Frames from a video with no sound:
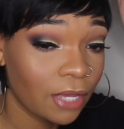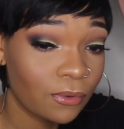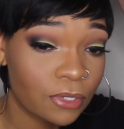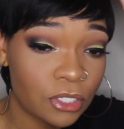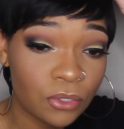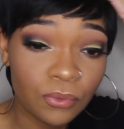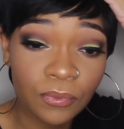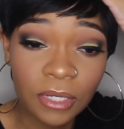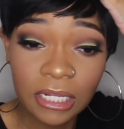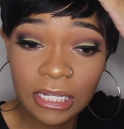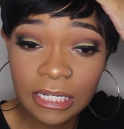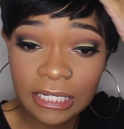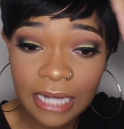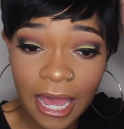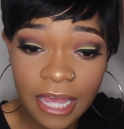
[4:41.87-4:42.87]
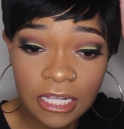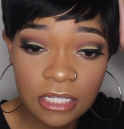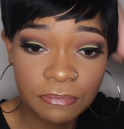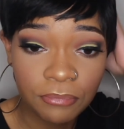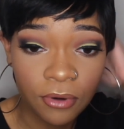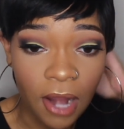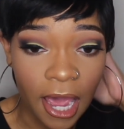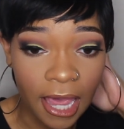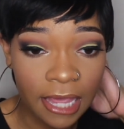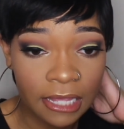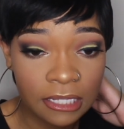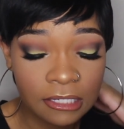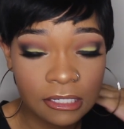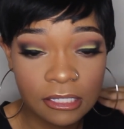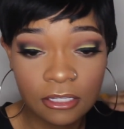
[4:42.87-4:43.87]
It was a really nice
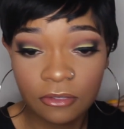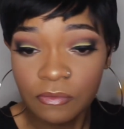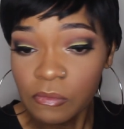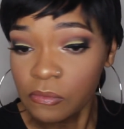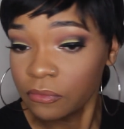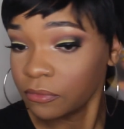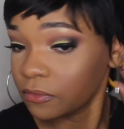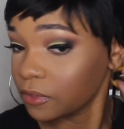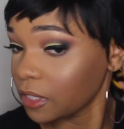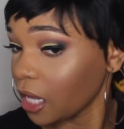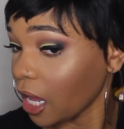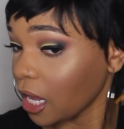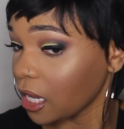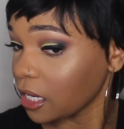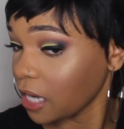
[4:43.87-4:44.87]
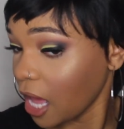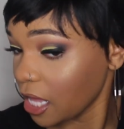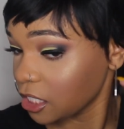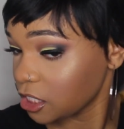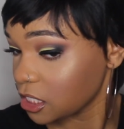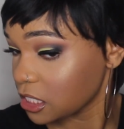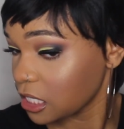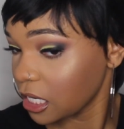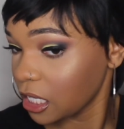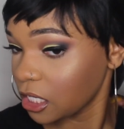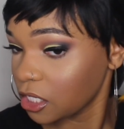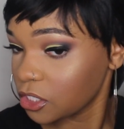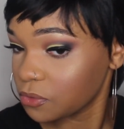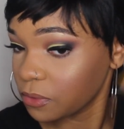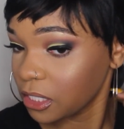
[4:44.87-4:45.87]
price, and I just think it
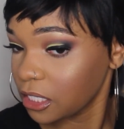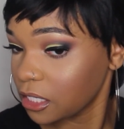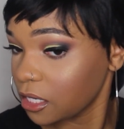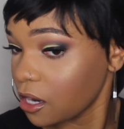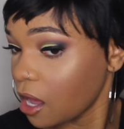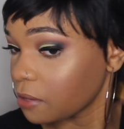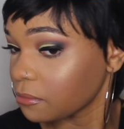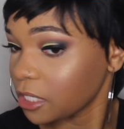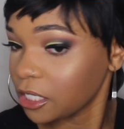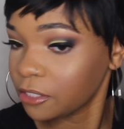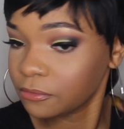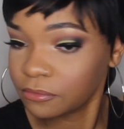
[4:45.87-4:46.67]
looks really good on me.